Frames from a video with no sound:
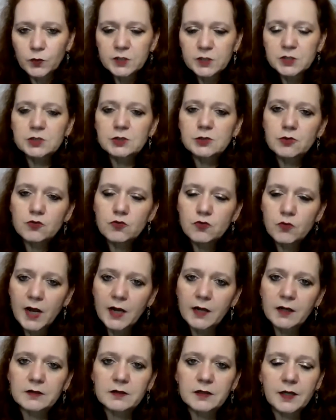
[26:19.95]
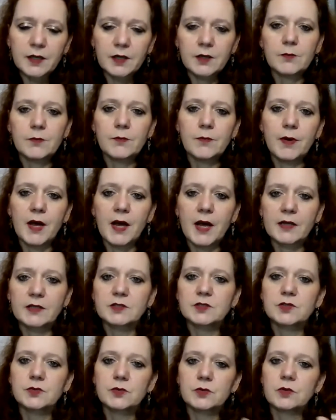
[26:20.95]
which directly
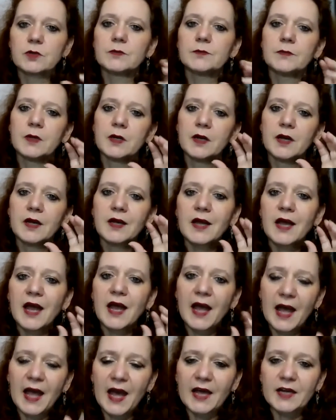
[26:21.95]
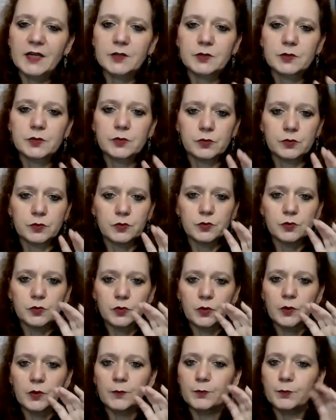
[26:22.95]
impacts your attitude,
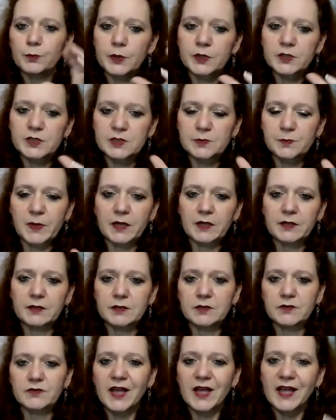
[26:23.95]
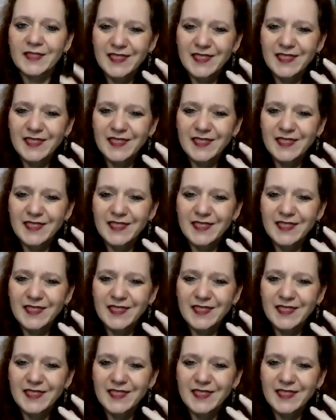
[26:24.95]
your perspective.